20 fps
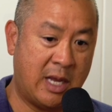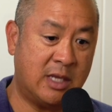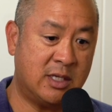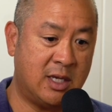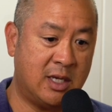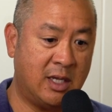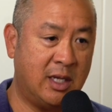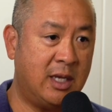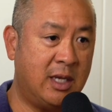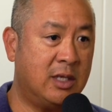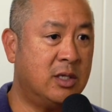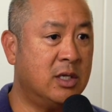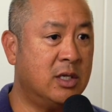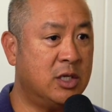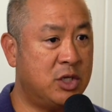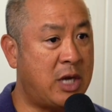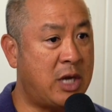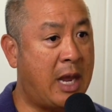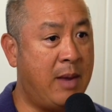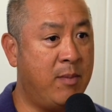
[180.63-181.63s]
tends to lead
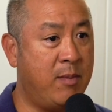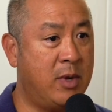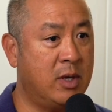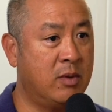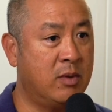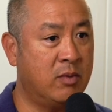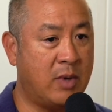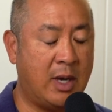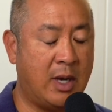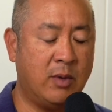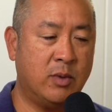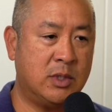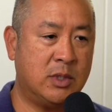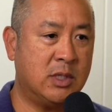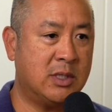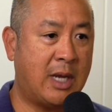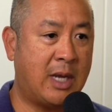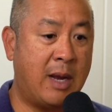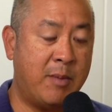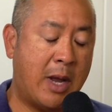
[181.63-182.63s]
to shame, right?
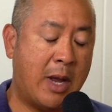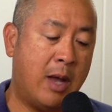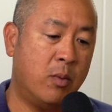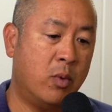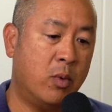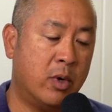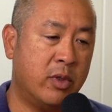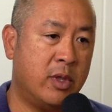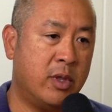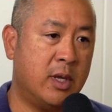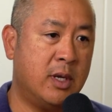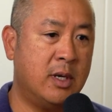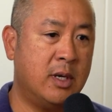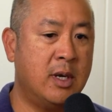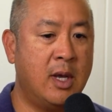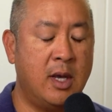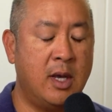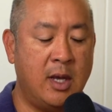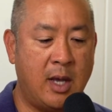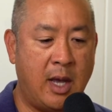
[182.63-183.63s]
Which is like, I'm not worth it.